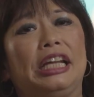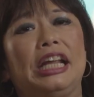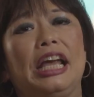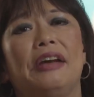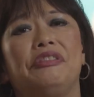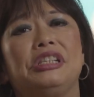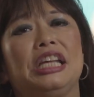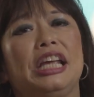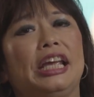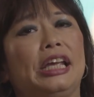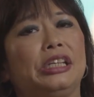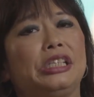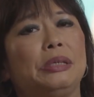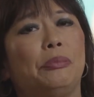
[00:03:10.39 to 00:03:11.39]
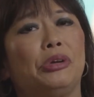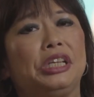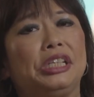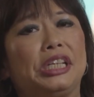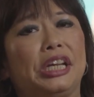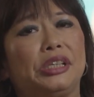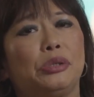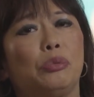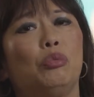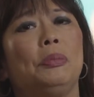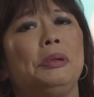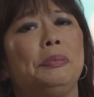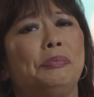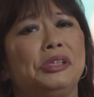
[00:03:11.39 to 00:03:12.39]
and FTA antibody tests will
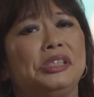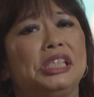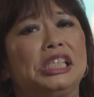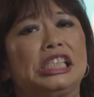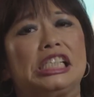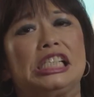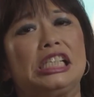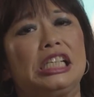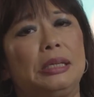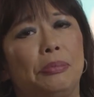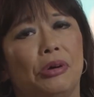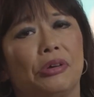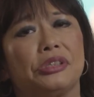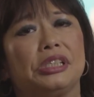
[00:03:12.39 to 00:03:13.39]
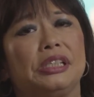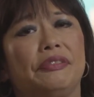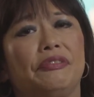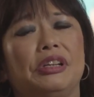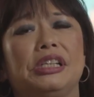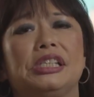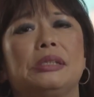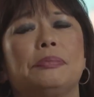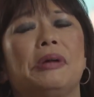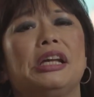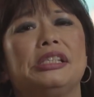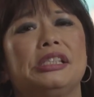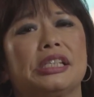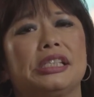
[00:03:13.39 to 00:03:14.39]
be persistently positive
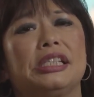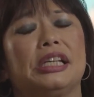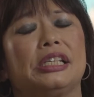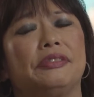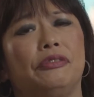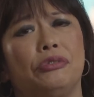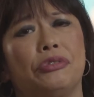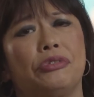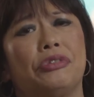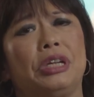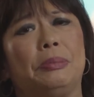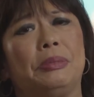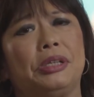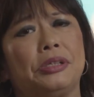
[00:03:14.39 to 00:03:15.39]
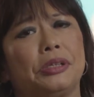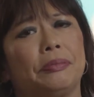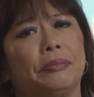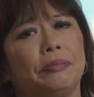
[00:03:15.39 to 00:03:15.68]
despite successful treatment.